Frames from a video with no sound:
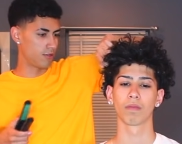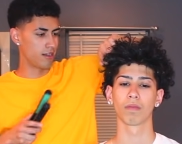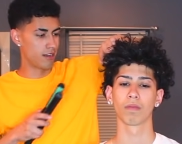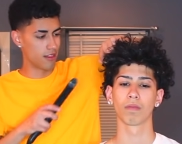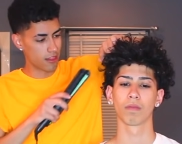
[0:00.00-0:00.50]

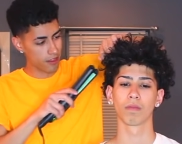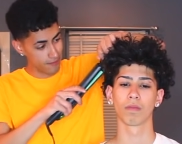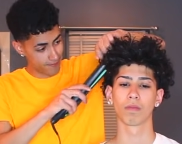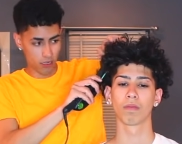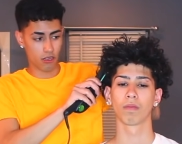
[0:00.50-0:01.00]
Speaker 1: 29th,
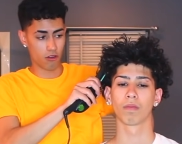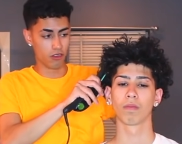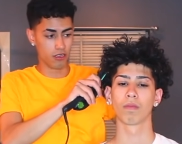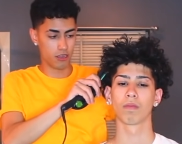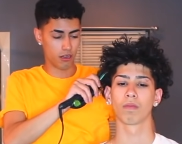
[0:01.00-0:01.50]
which
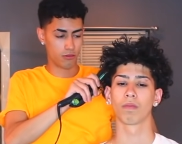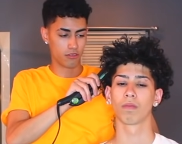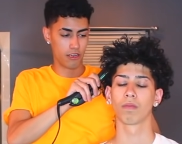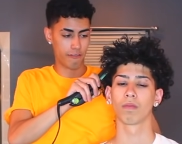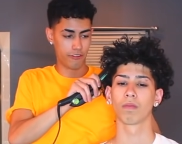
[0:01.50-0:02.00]
only
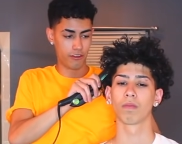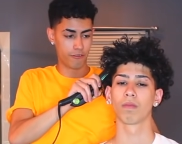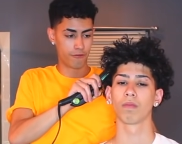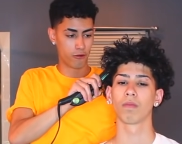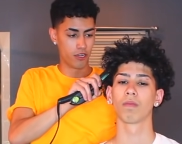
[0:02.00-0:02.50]
comes every
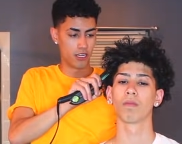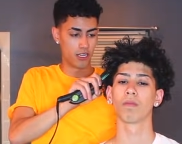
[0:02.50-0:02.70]
four